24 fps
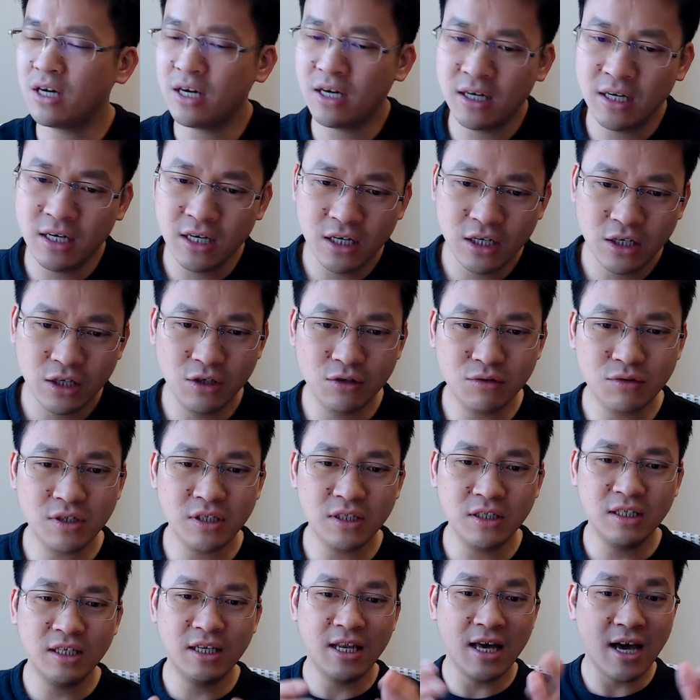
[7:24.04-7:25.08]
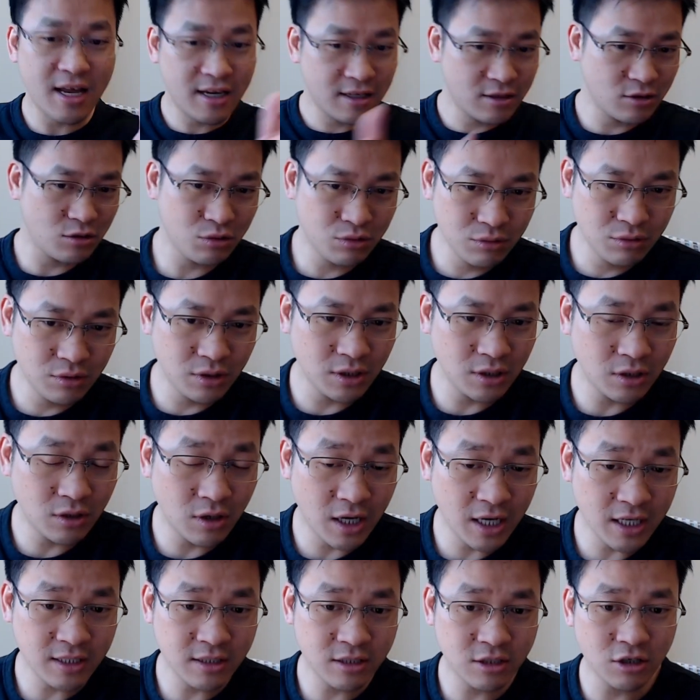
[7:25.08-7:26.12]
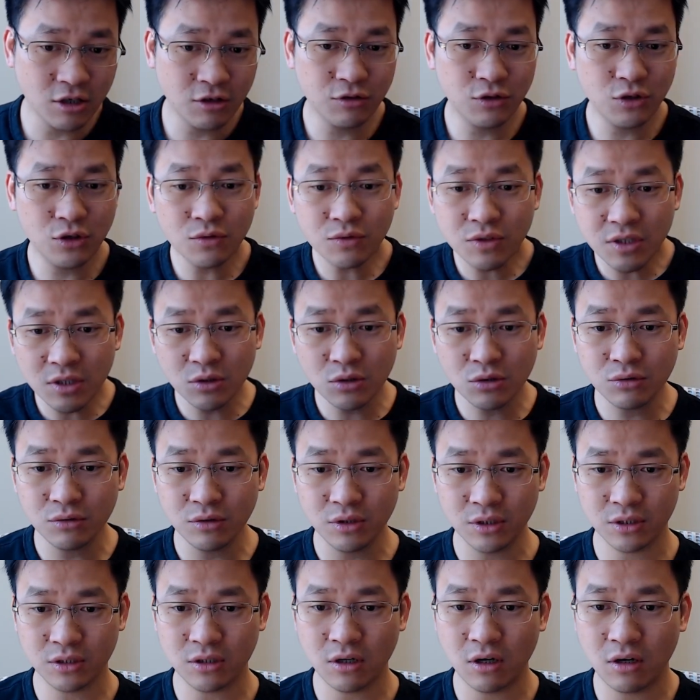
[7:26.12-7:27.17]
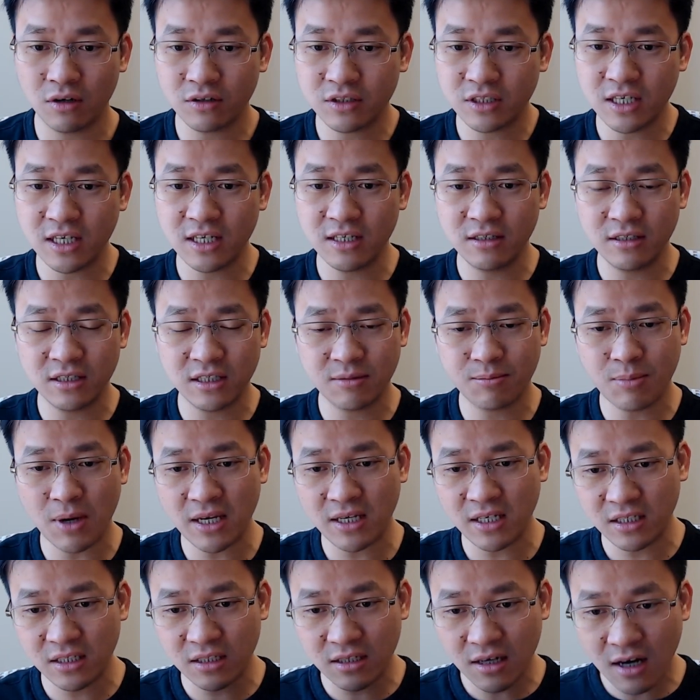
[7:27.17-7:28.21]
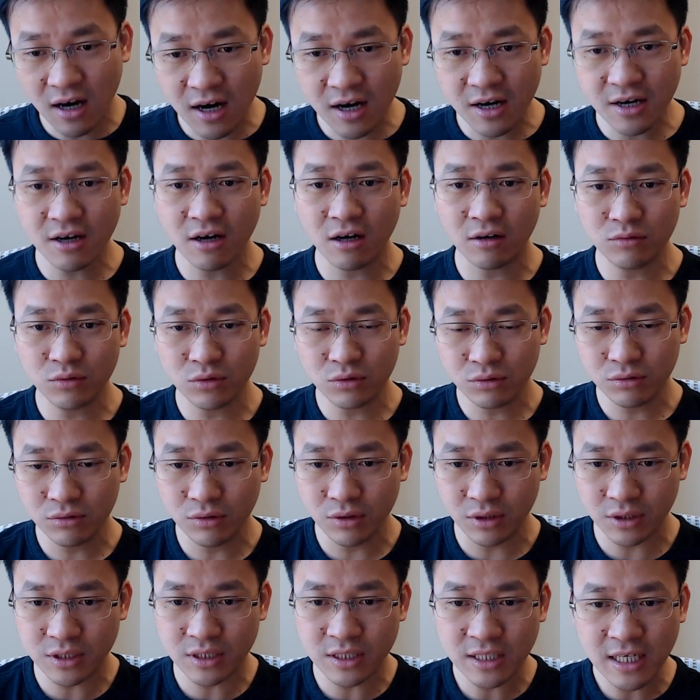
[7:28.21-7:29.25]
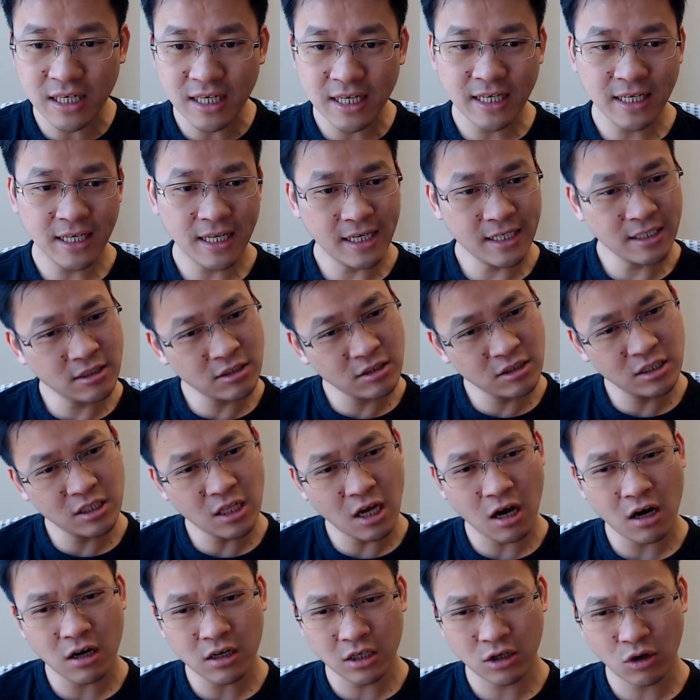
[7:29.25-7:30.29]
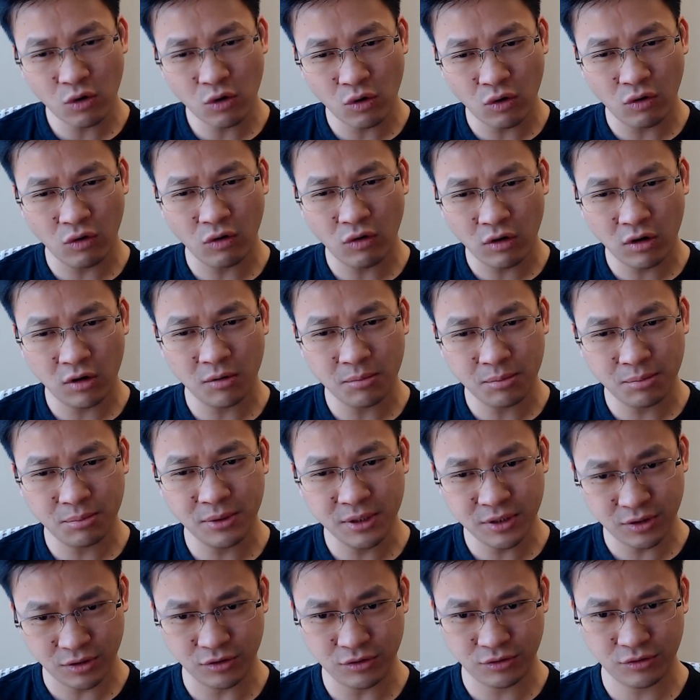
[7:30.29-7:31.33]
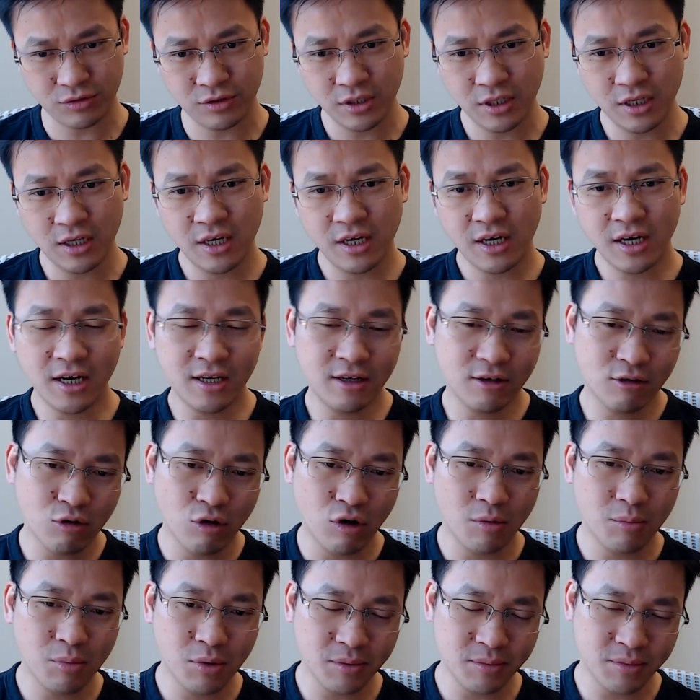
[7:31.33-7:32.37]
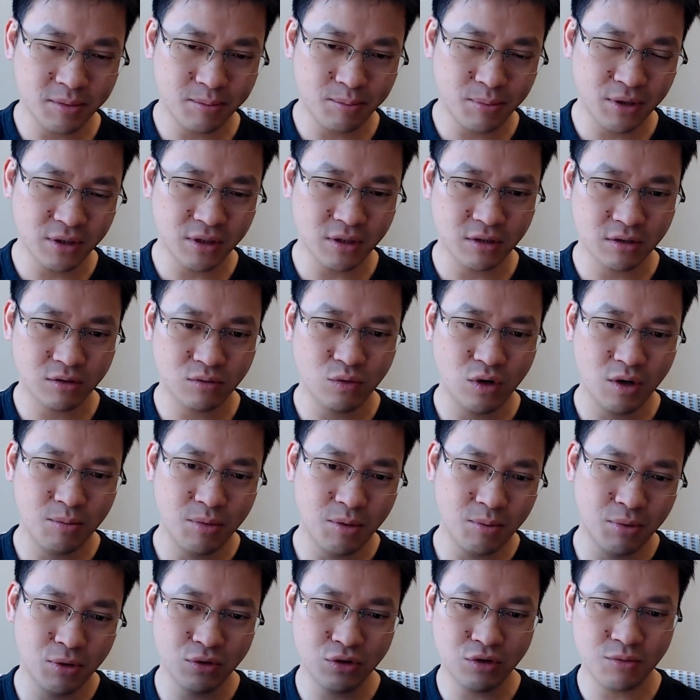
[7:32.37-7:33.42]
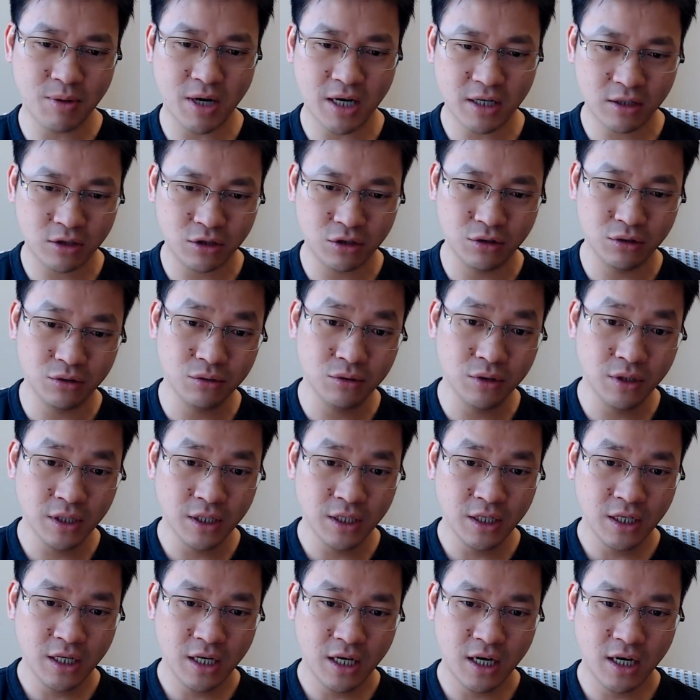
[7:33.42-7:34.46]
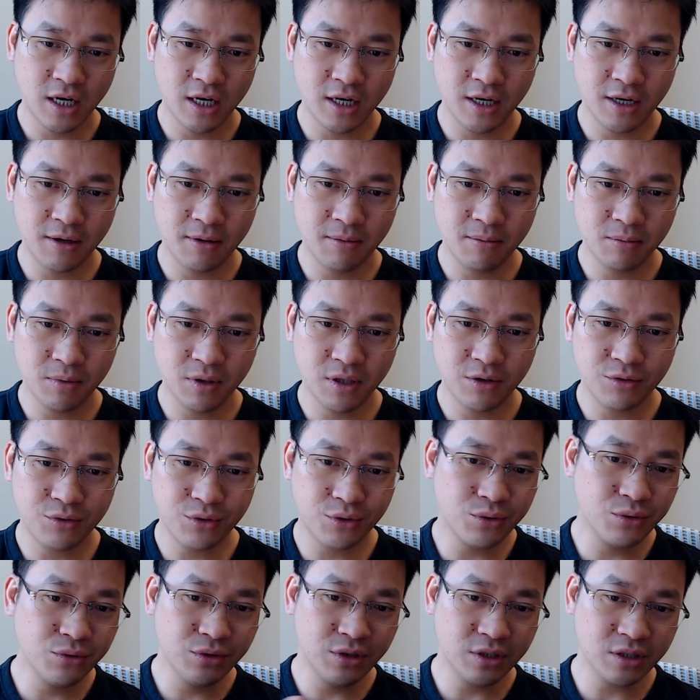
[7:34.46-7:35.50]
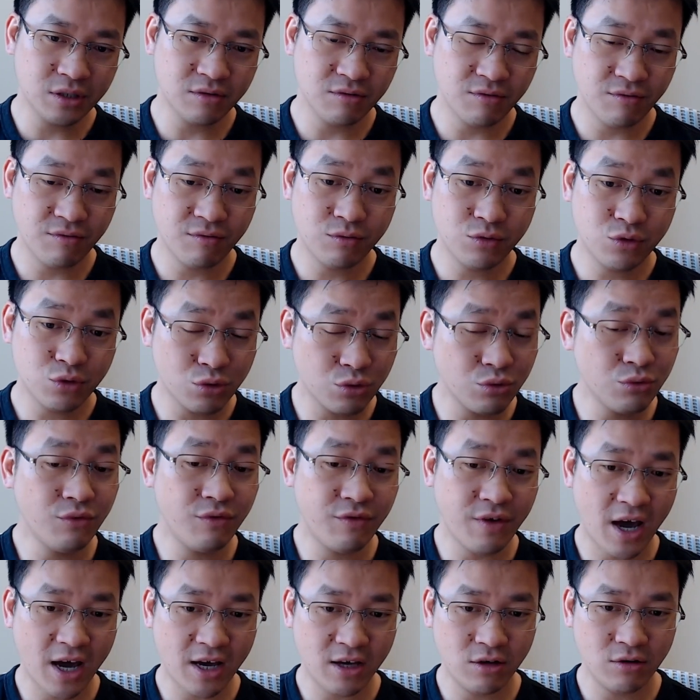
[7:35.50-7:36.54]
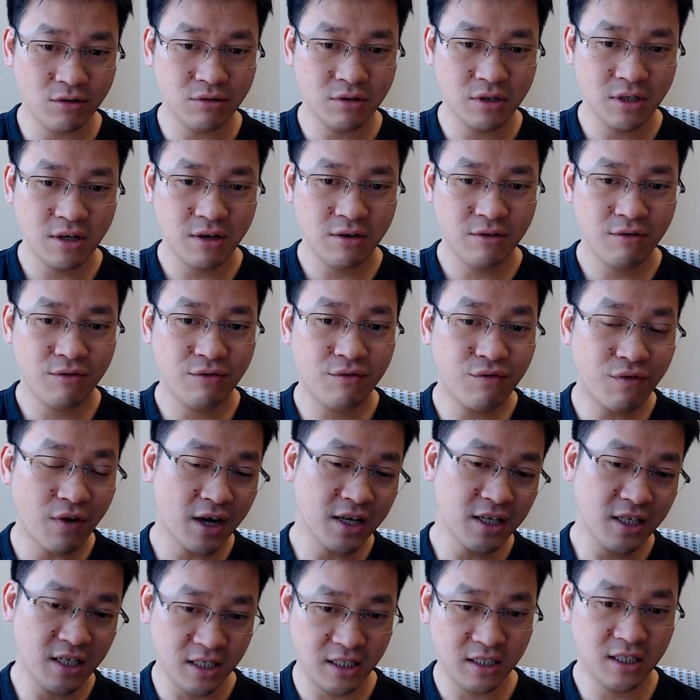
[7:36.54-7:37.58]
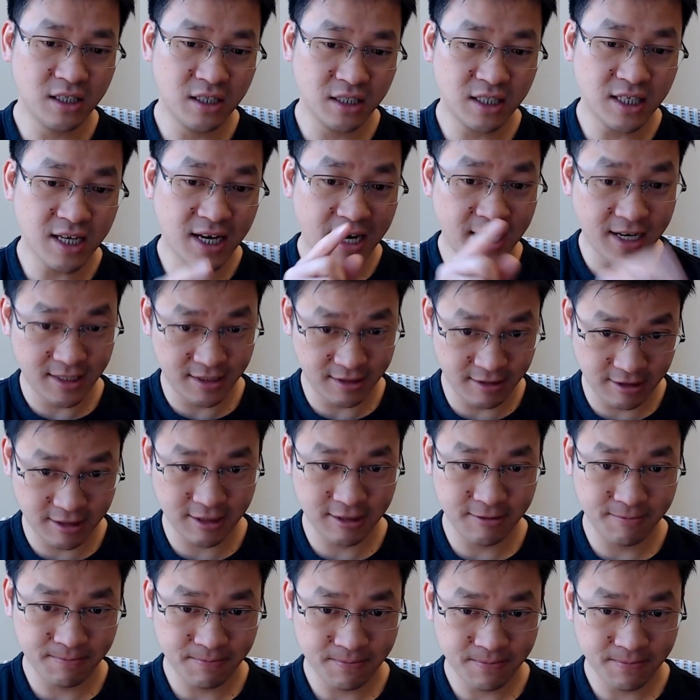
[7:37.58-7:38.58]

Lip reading: at using that tool, right? So using tools or say spending time on tools, that is not a core business. And a core business will be pushed back to the recruiters of true value, finding the talent,